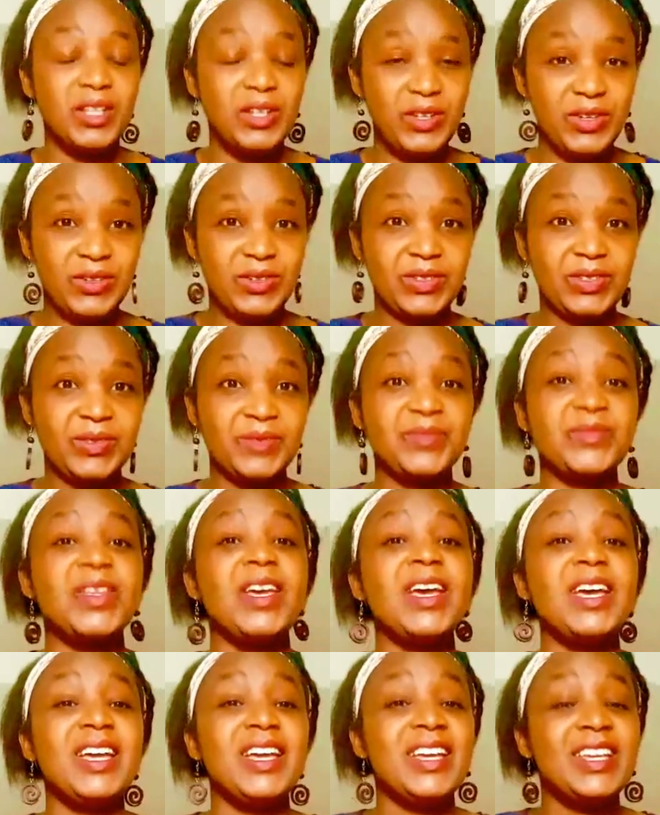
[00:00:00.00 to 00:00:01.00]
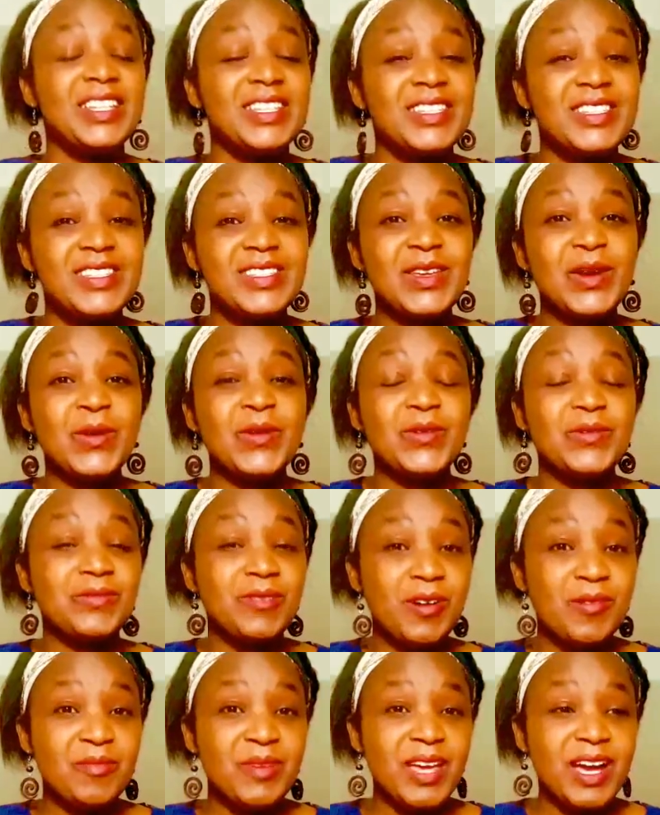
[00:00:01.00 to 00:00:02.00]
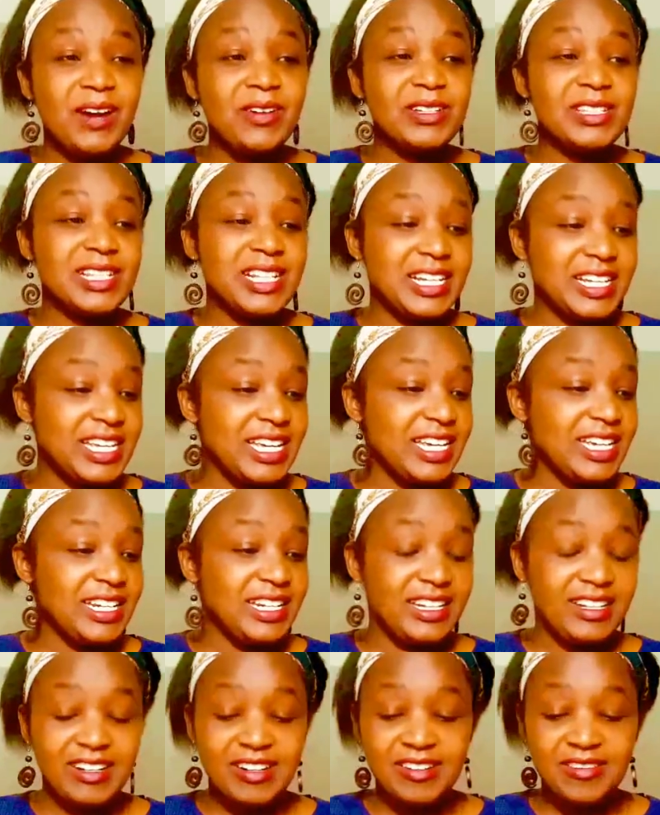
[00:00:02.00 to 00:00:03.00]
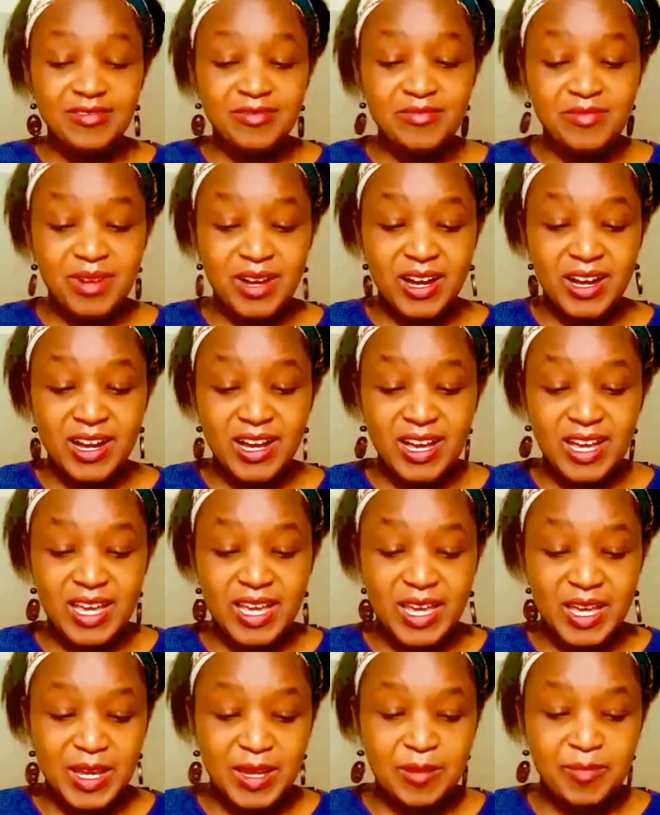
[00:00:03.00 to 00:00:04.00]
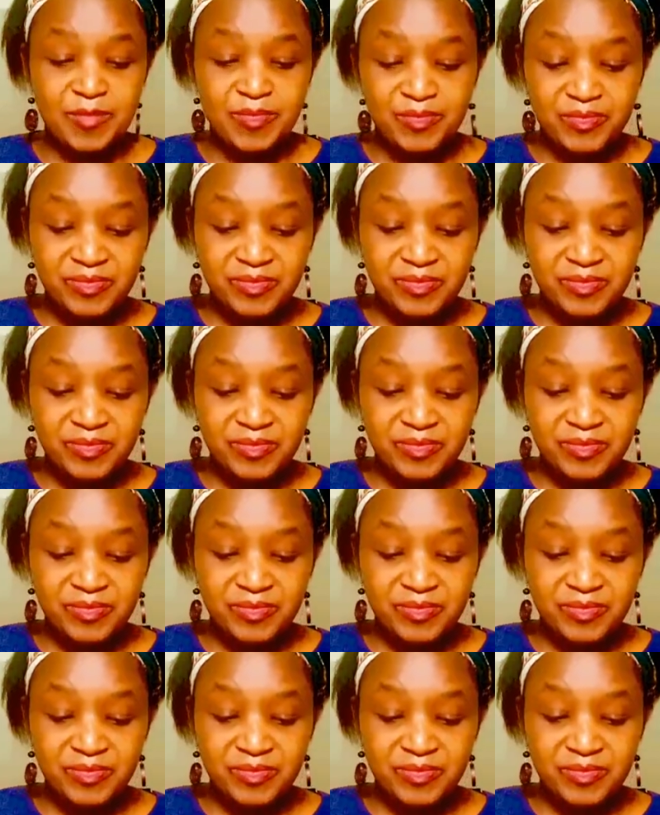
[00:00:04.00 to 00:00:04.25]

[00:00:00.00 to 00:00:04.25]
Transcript: good so for me i was lucky enough my